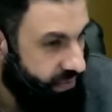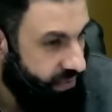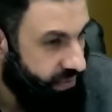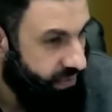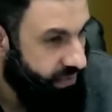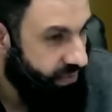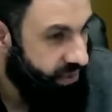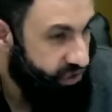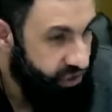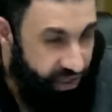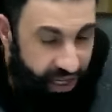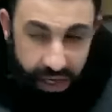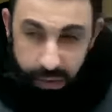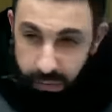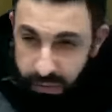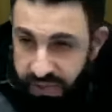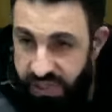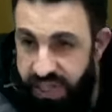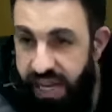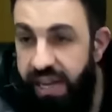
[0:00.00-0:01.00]
Dajjal
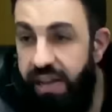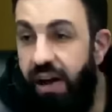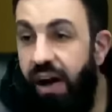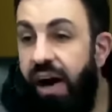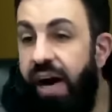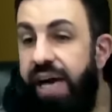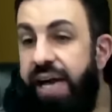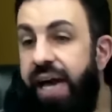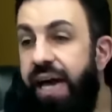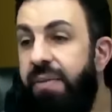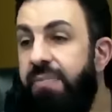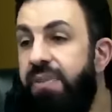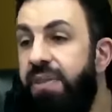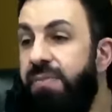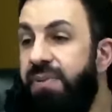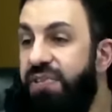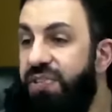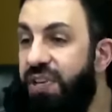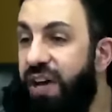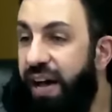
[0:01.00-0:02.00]
will say, I am the
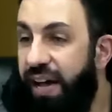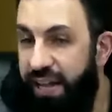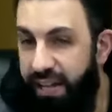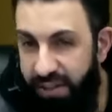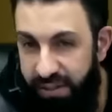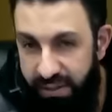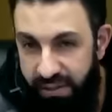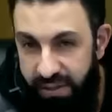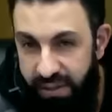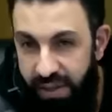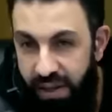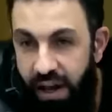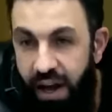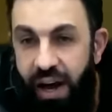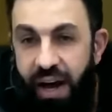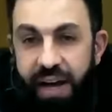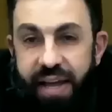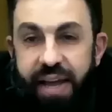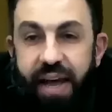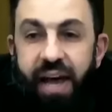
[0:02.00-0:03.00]
Messiah.
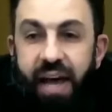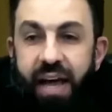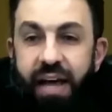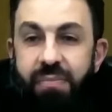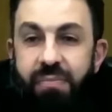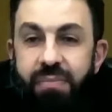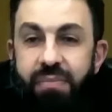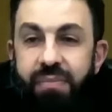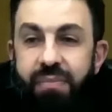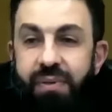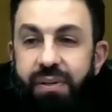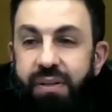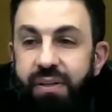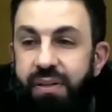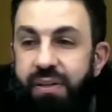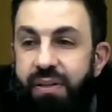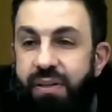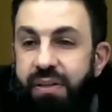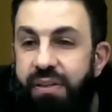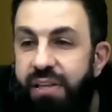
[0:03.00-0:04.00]
I am
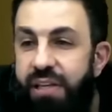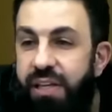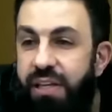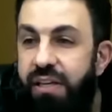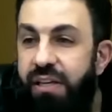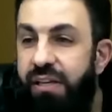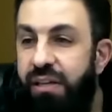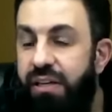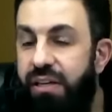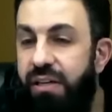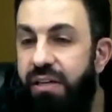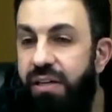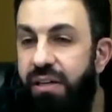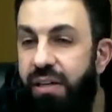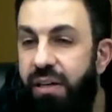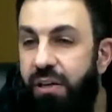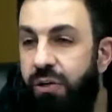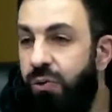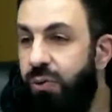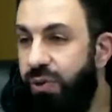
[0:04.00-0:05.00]
the
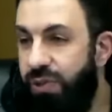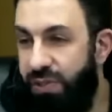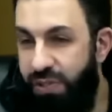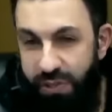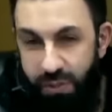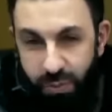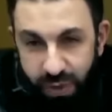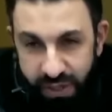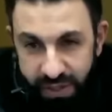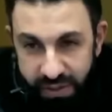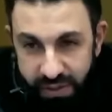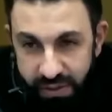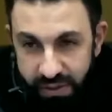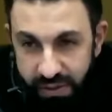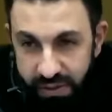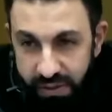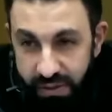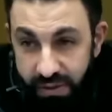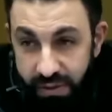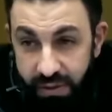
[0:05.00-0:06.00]
Anointed One.
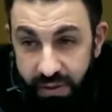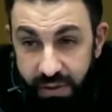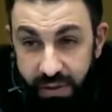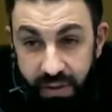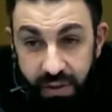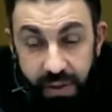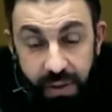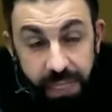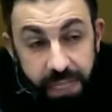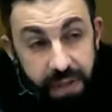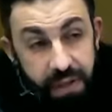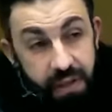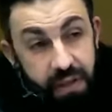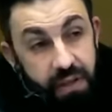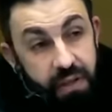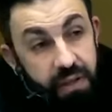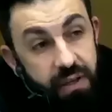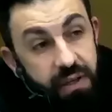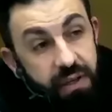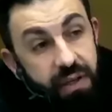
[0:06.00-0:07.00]

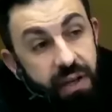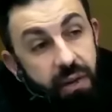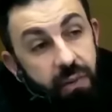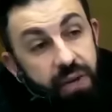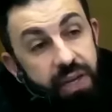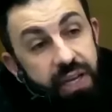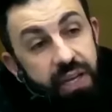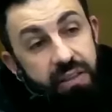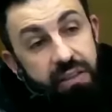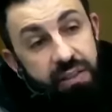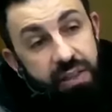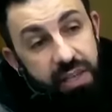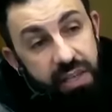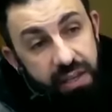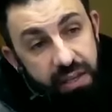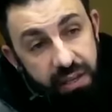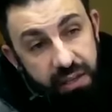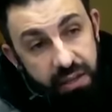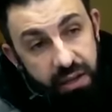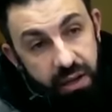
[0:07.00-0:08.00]
Now, in
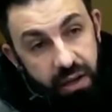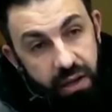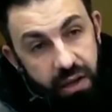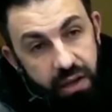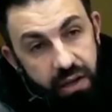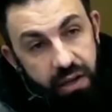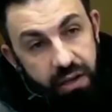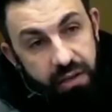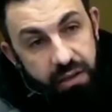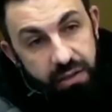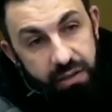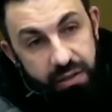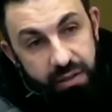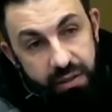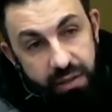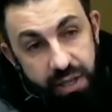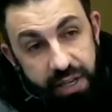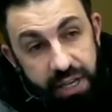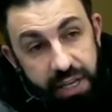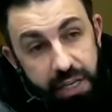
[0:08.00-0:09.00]
the
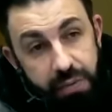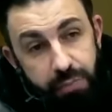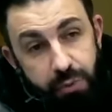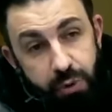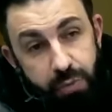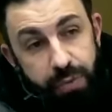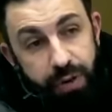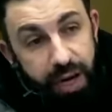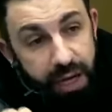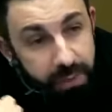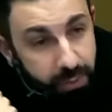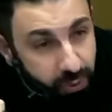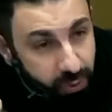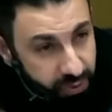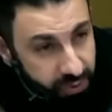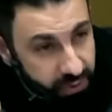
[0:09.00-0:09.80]
Hebrew Bible,